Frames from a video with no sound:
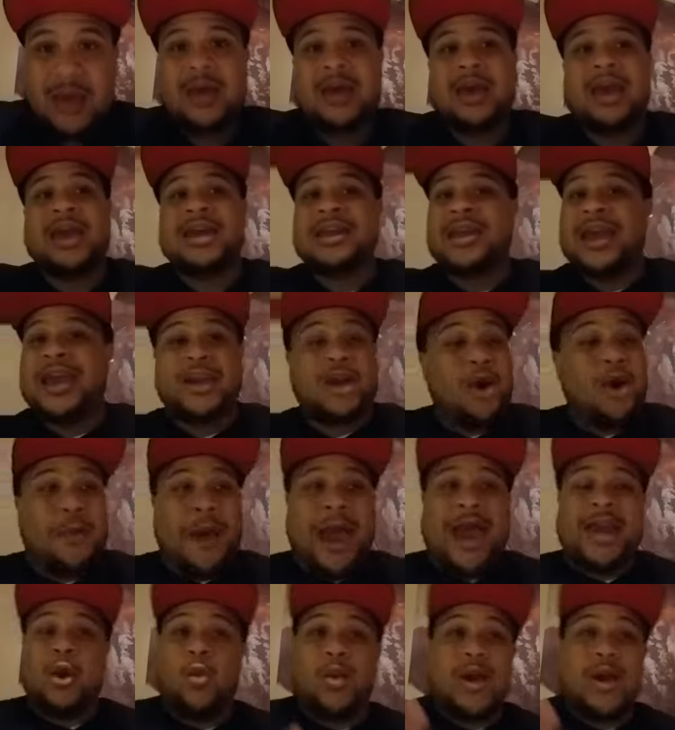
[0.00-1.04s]
And ain't
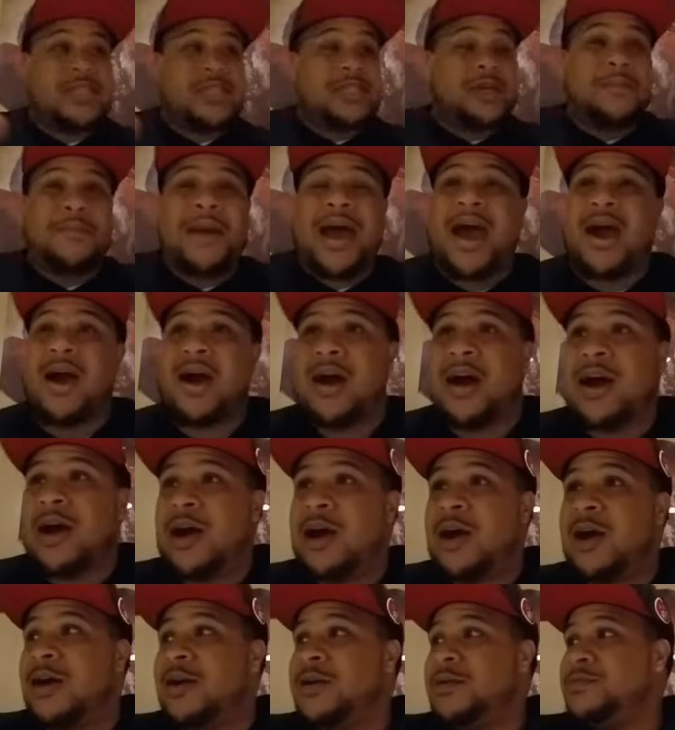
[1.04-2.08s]
nobody went to
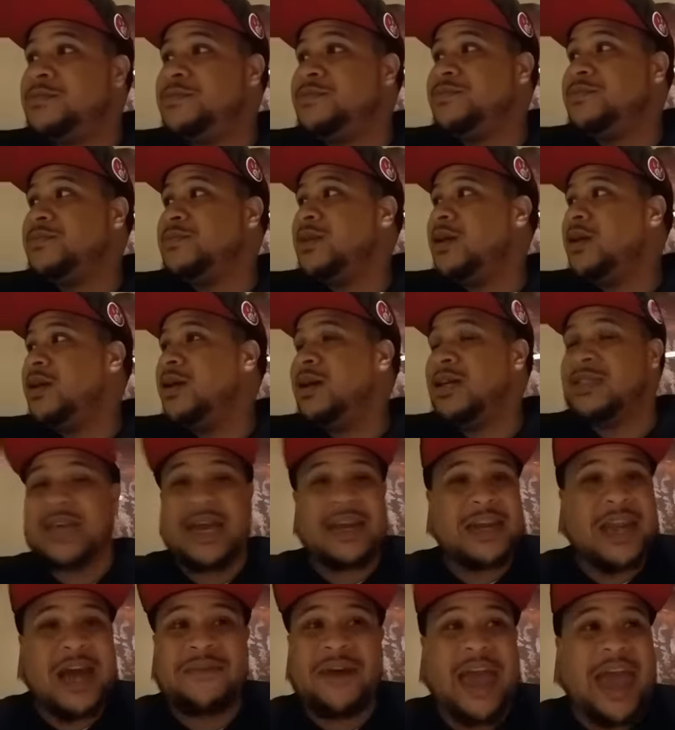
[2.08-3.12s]
my, because I
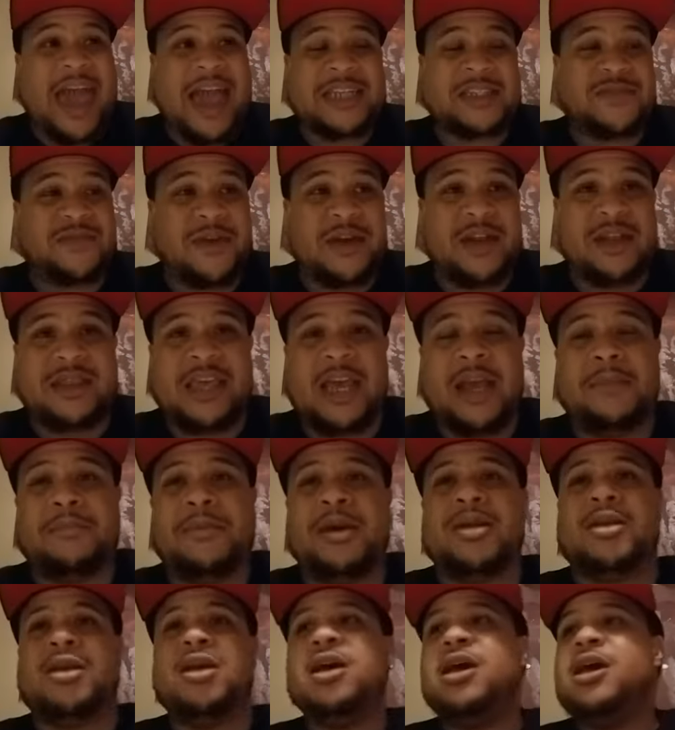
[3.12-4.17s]
never asked for anything,
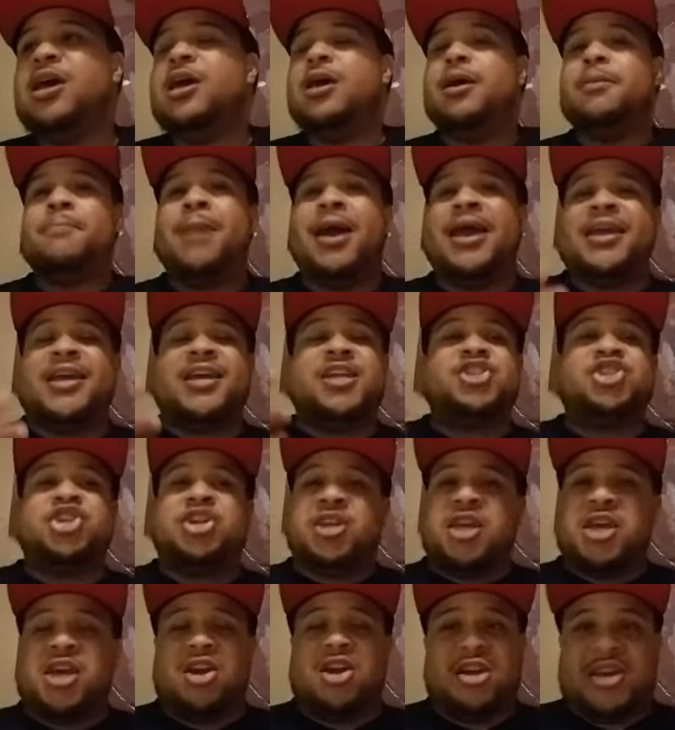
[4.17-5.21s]
but my
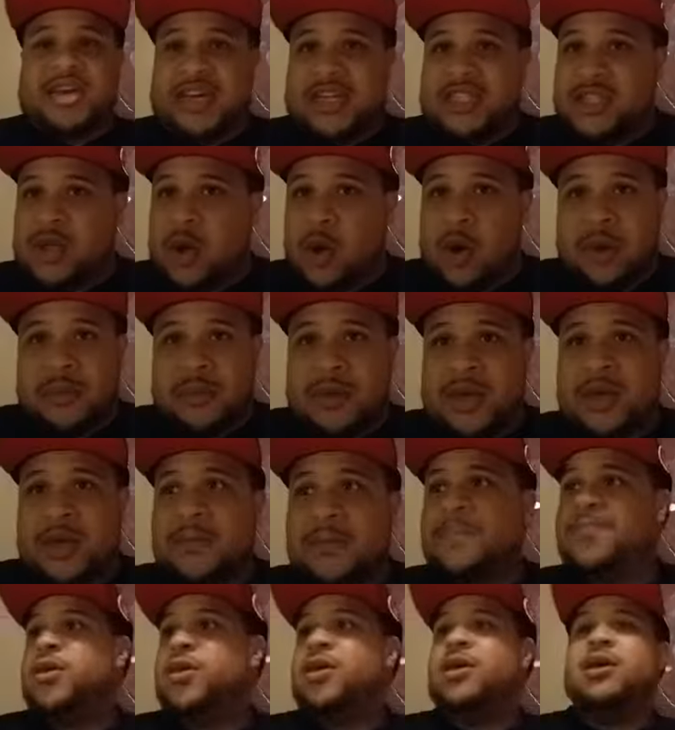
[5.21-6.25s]
engineer gets on me.
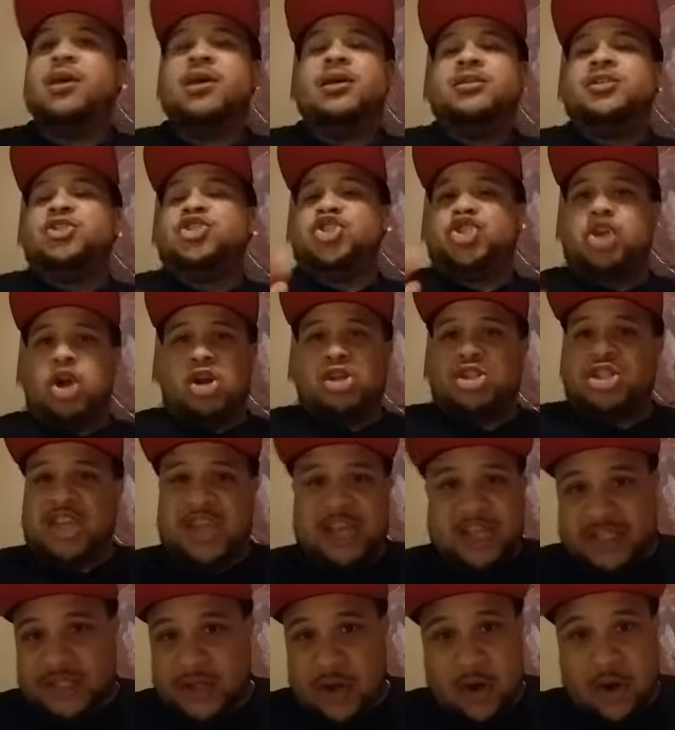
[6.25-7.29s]
The church
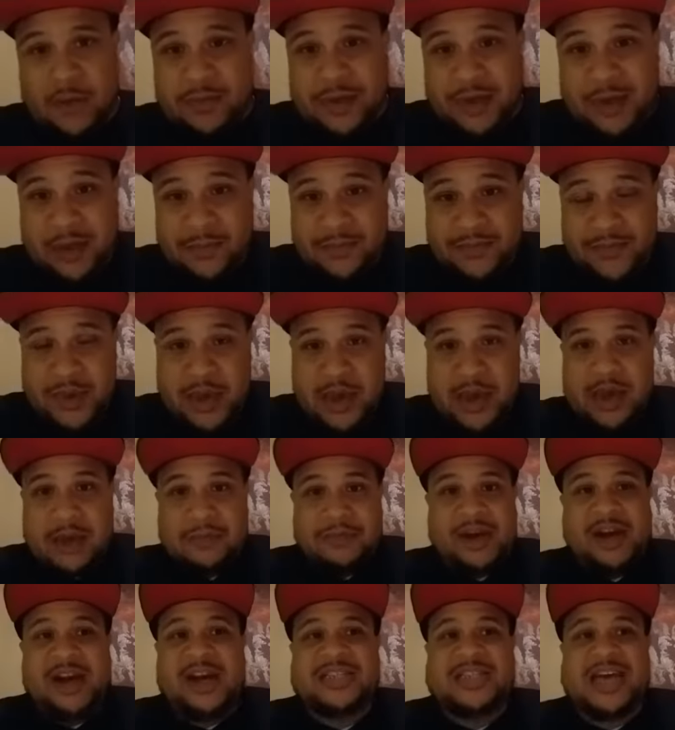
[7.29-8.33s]
gets on me
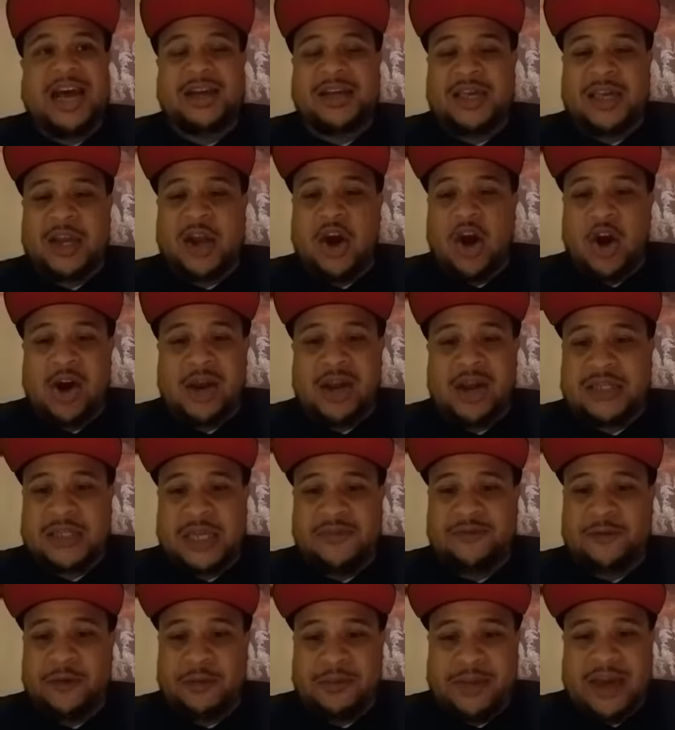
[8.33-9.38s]
because I get all this
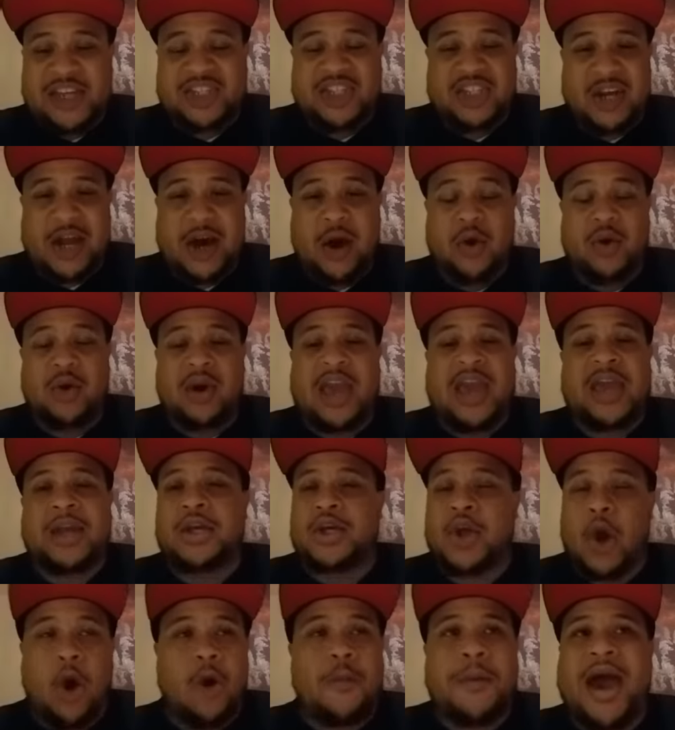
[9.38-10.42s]
information out and
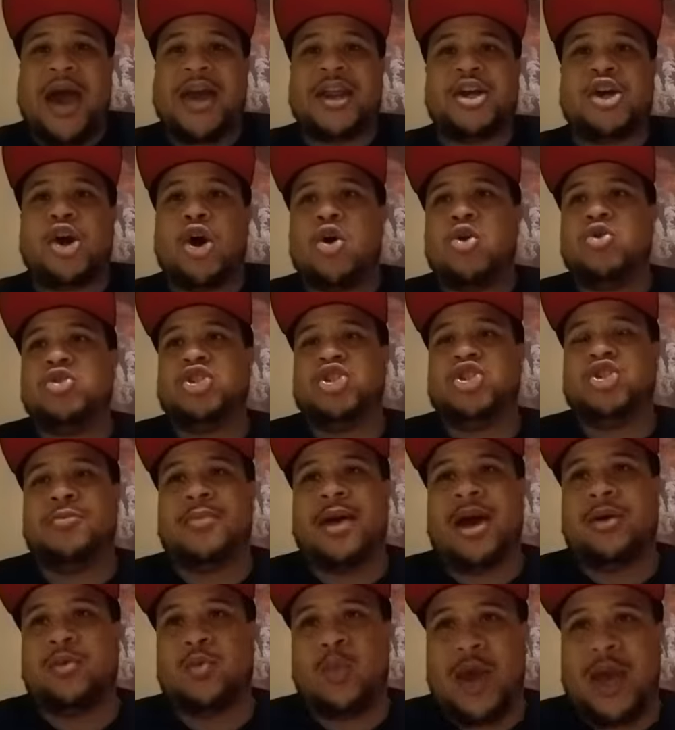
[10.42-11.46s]
nobody goes to
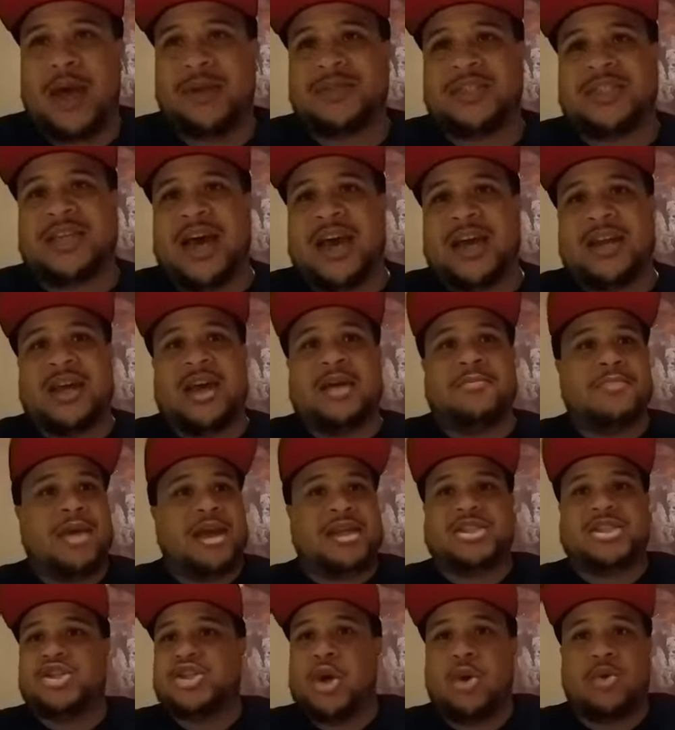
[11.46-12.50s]
my website and
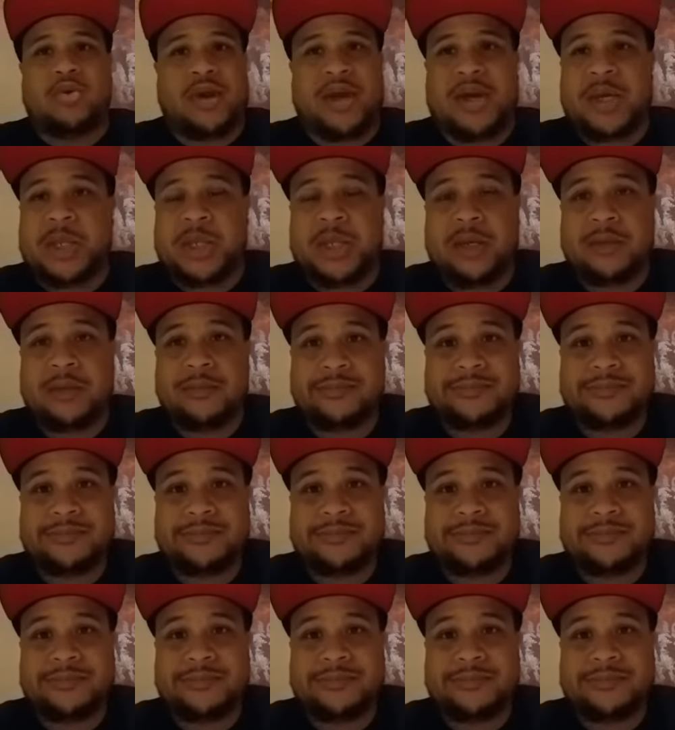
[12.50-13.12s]
makes a donation.